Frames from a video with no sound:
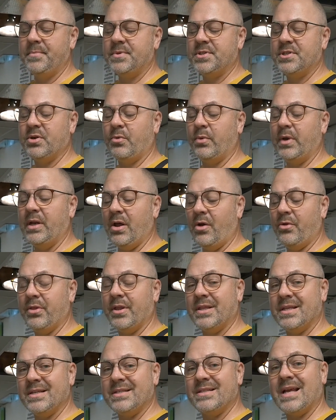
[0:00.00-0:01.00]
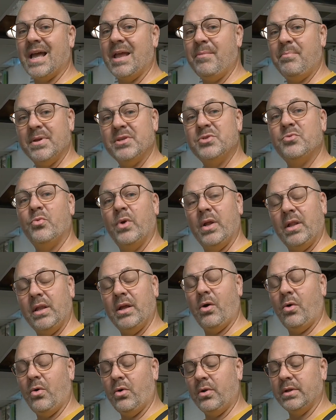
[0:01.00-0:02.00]
So we know that this type is
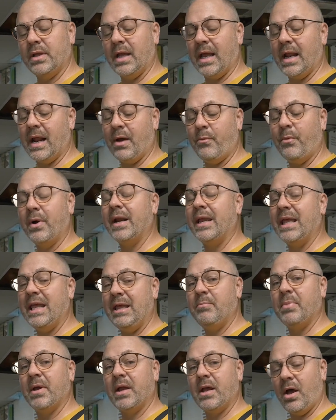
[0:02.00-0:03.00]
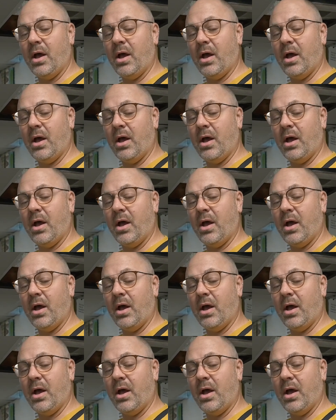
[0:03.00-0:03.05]
really old, and I want to keep it